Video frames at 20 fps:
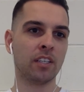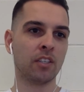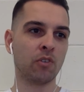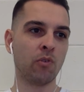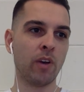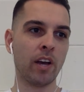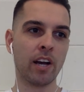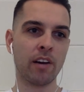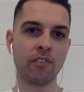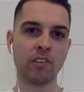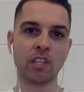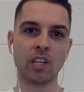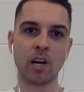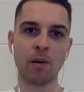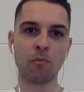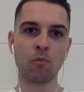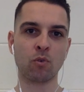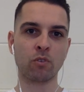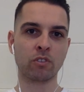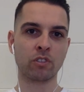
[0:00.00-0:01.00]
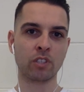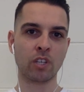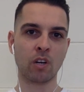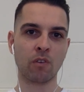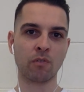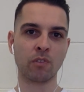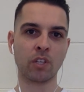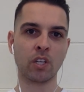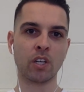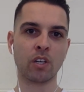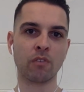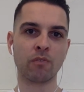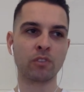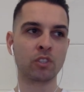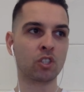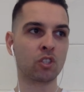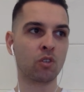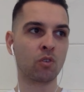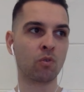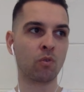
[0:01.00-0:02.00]
You have a lot more self love.
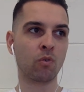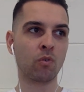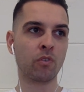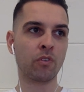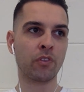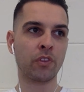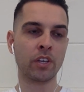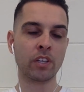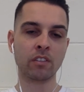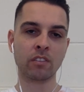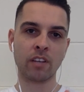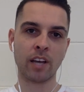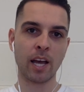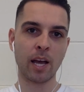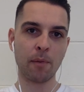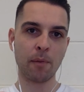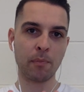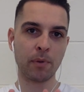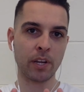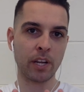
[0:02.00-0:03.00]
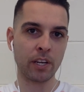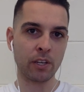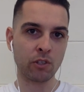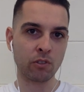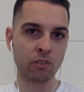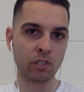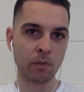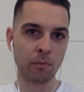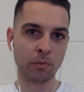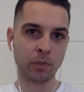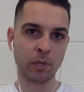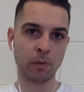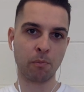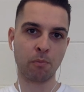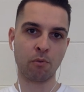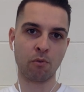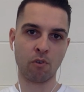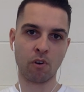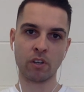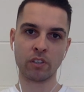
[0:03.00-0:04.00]
So things happen and you simply
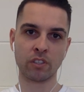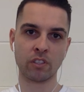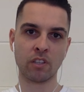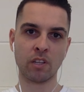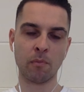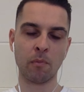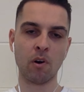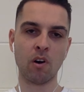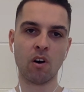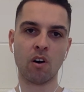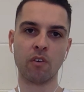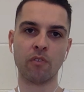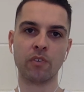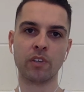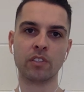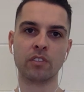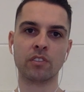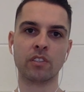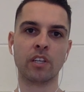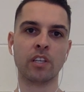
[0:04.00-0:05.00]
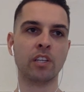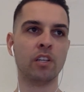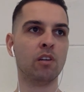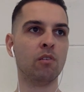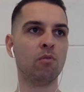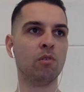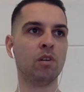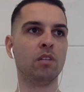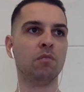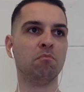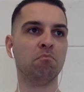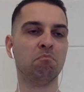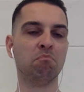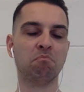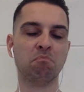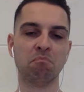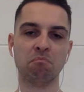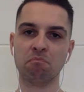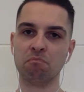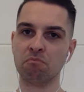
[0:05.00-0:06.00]
brush them off and say, you know what?
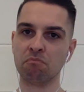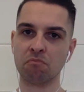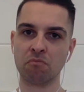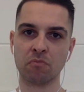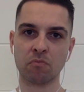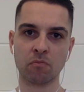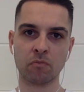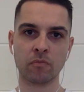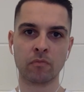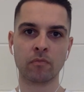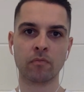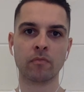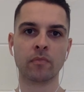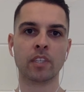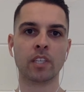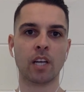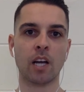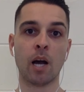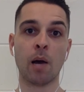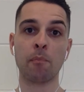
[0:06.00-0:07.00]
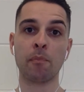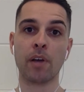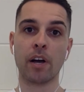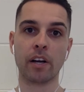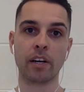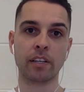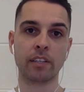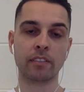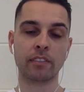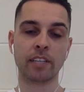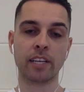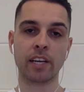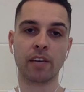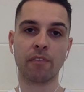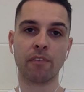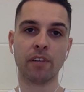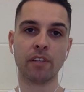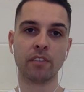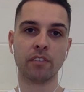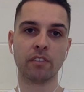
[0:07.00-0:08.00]
I'm not going to take
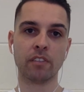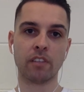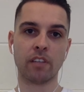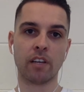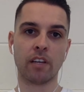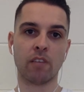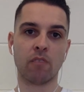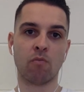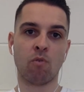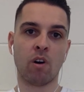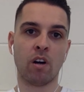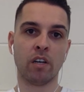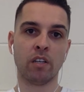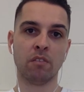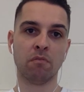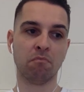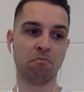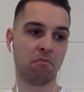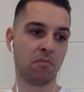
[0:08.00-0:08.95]
offense to that. Why?